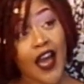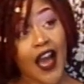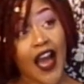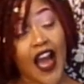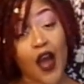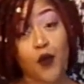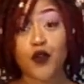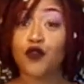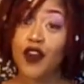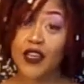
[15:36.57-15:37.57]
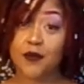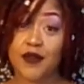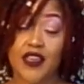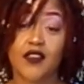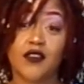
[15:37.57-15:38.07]
I would
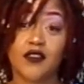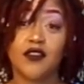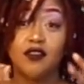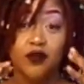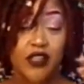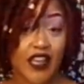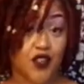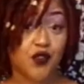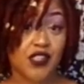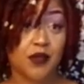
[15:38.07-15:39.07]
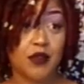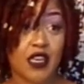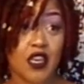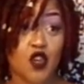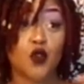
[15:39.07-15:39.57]
recommend, like you'll see
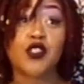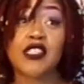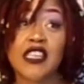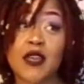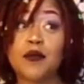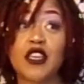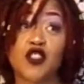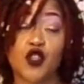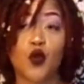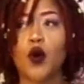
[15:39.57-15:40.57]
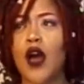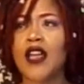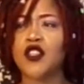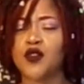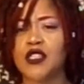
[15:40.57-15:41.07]
me do,
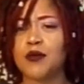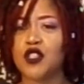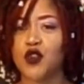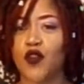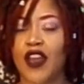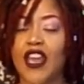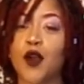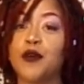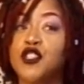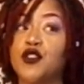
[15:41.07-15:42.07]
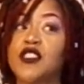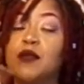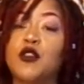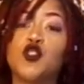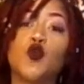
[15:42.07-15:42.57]
well, you see me do right here, but you'll see
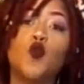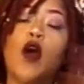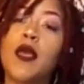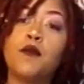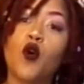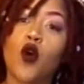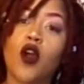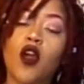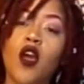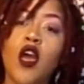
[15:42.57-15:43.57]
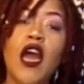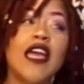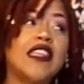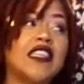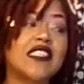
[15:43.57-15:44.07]
me do way more
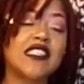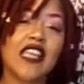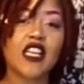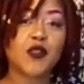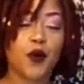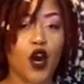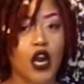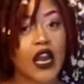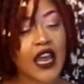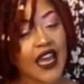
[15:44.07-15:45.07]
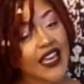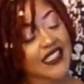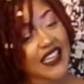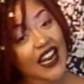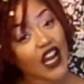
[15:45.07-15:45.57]
in this next part, is
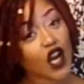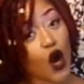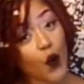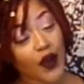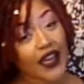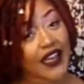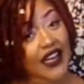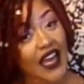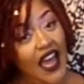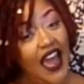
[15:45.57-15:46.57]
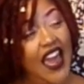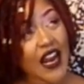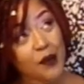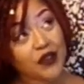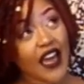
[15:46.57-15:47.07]
that I go in and
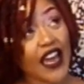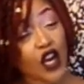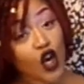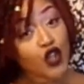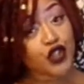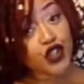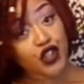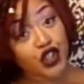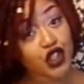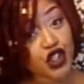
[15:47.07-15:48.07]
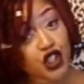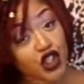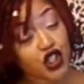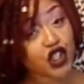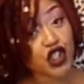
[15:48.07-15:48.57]
I'm like, shh, shh, shh,
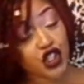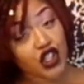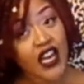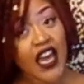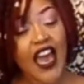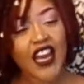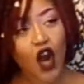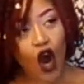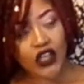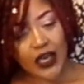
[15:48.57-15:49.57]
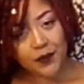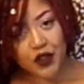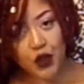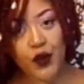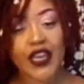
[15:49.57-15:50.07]
shh, shh. And all I'm
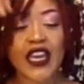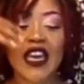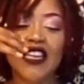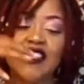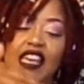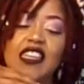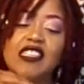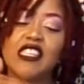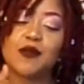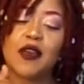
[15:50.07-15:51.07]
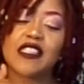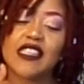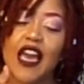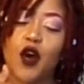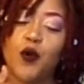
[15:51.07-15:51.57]
doing, say this is my
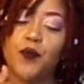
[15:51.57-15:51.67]
scalp.